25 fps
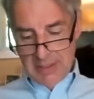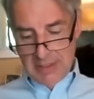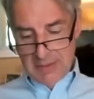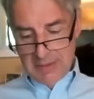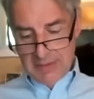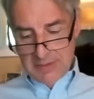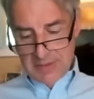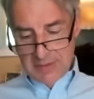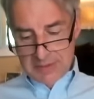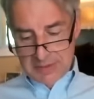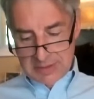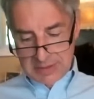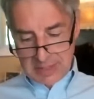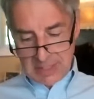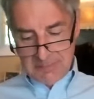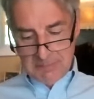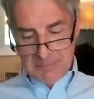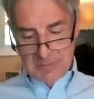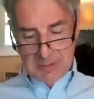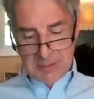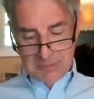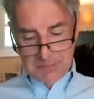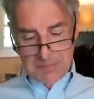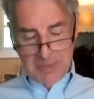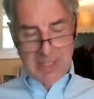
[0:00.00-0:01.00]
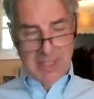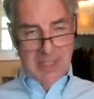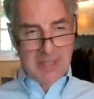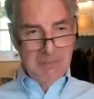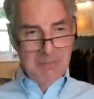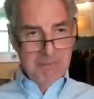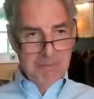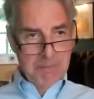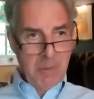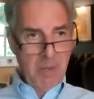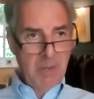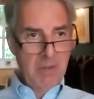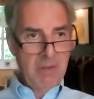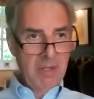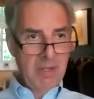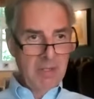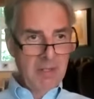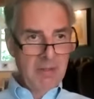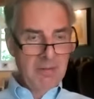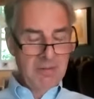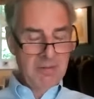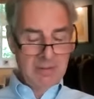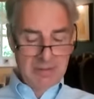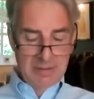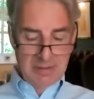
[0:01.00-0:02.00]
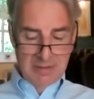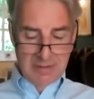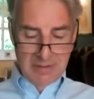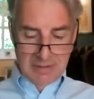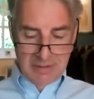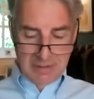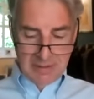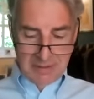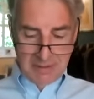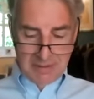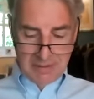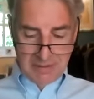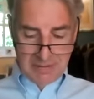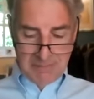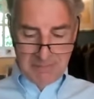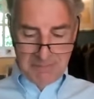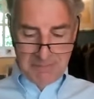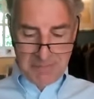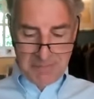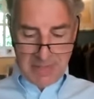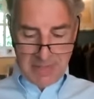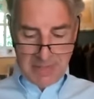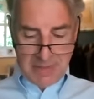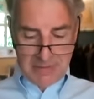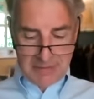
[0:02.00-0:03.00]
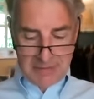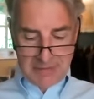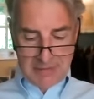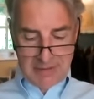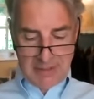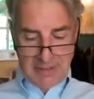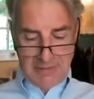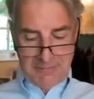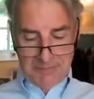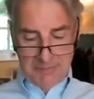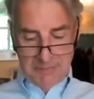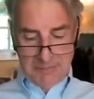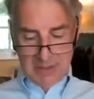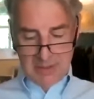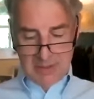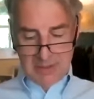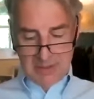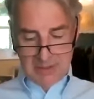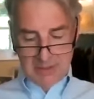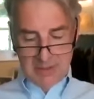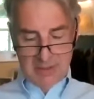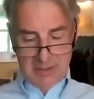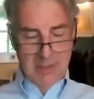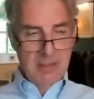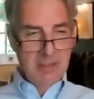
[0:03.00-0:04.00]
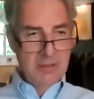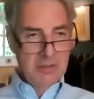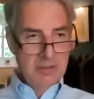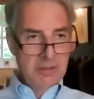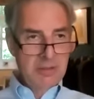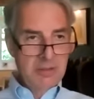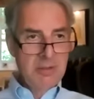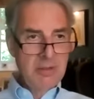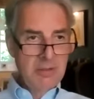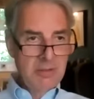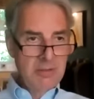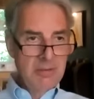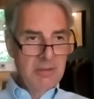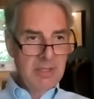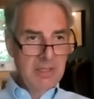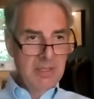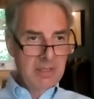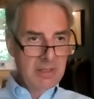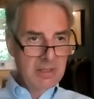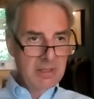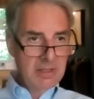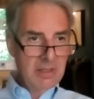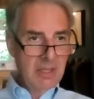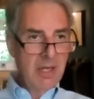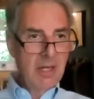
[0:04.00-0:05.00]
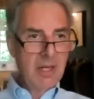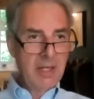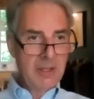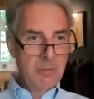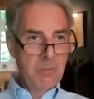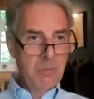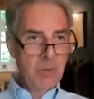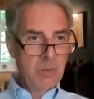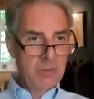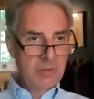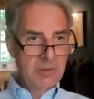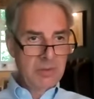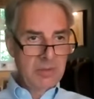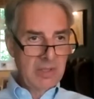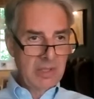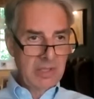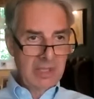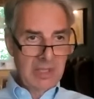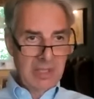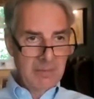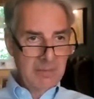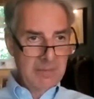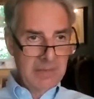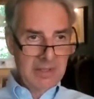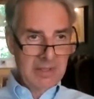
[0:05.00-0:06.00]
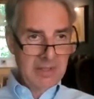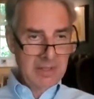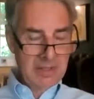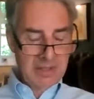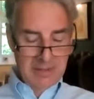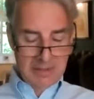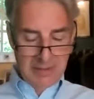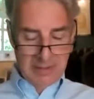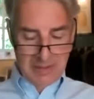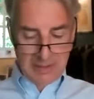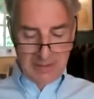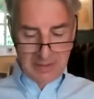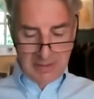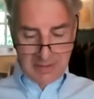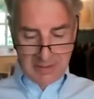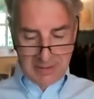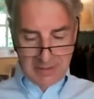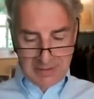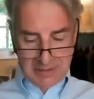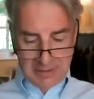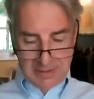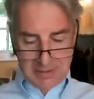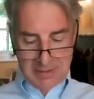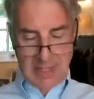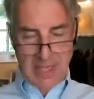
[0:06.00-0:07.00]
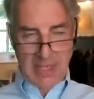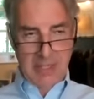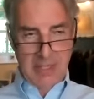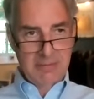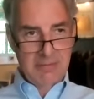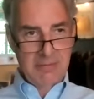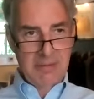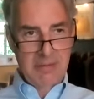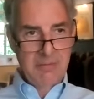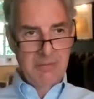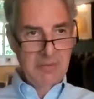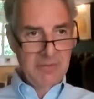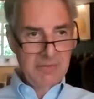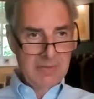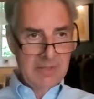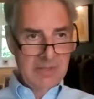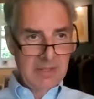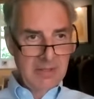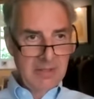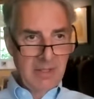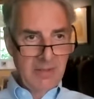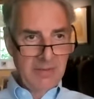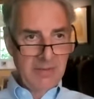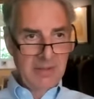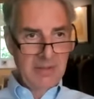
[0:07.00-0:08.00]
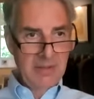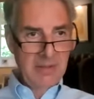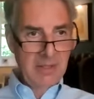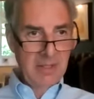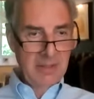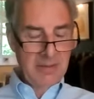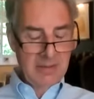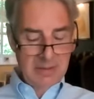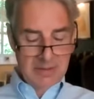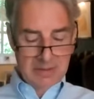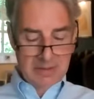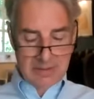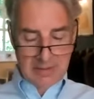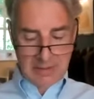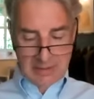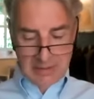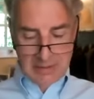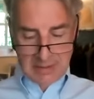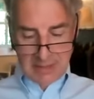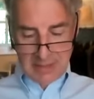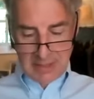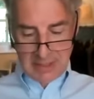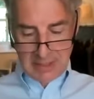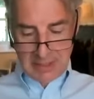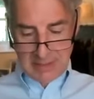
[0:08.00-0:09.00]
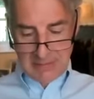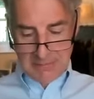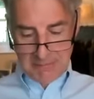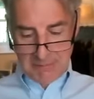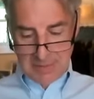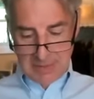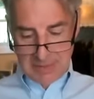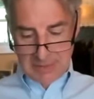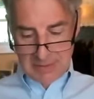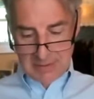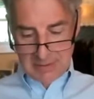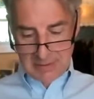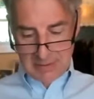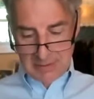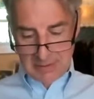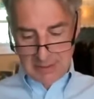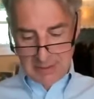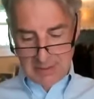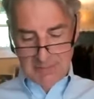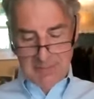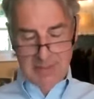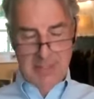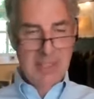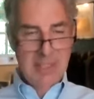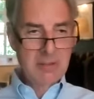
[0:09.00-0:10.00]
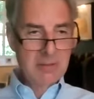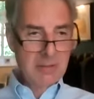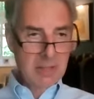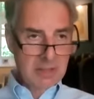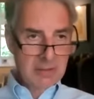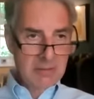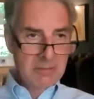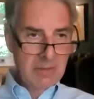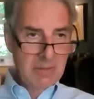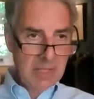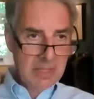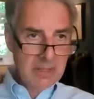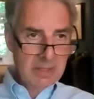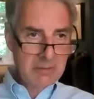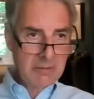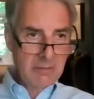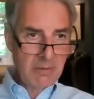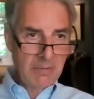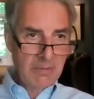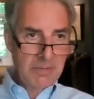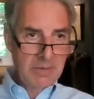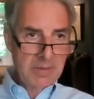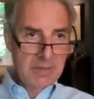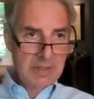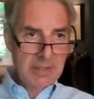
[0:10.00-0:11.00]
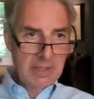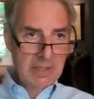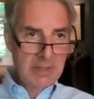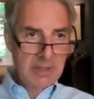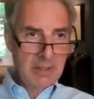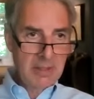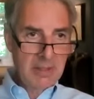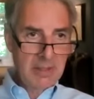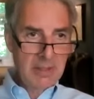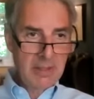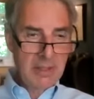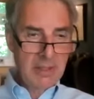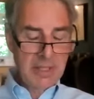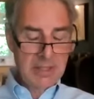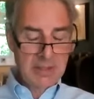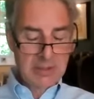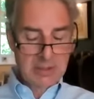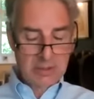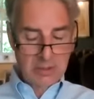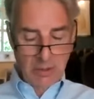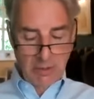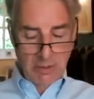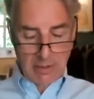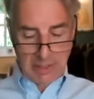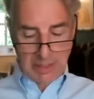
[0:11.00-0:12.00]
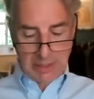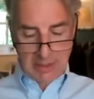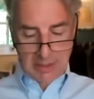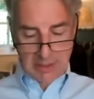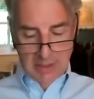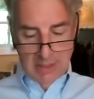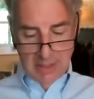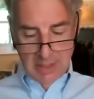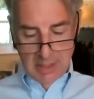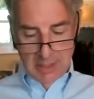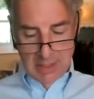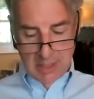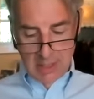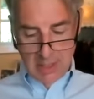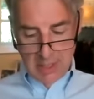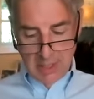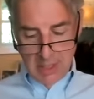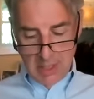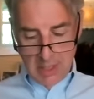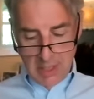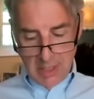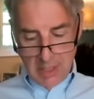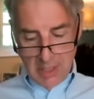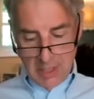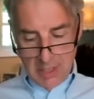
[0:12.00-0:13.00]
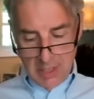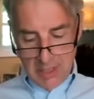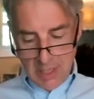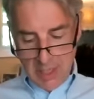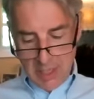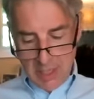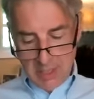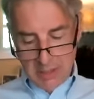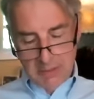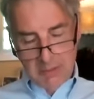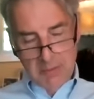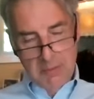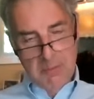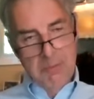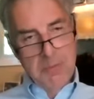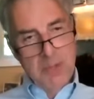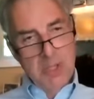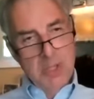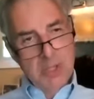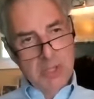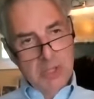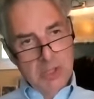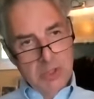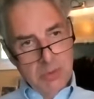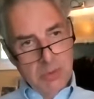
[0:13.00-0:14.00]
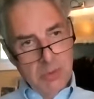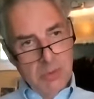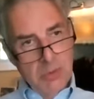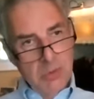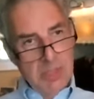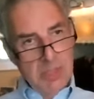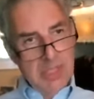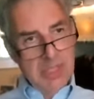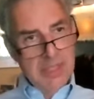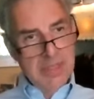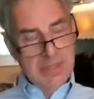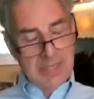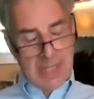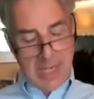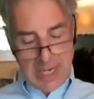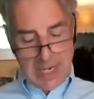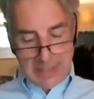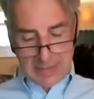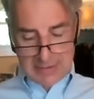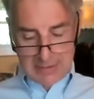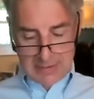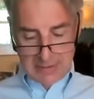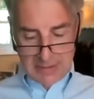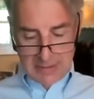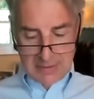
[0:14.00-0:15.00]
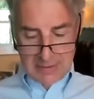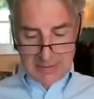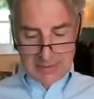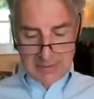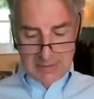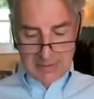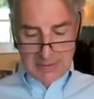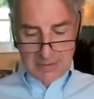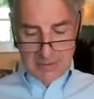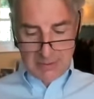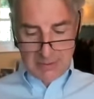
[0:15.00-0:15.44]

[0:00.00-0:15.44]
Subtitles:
the sums being borrowed by the government are truly eye-watering. I mean, it's staggering. We've seen nothing like this in peacetime. Interest rates are obviously at a historic low, but surely taxes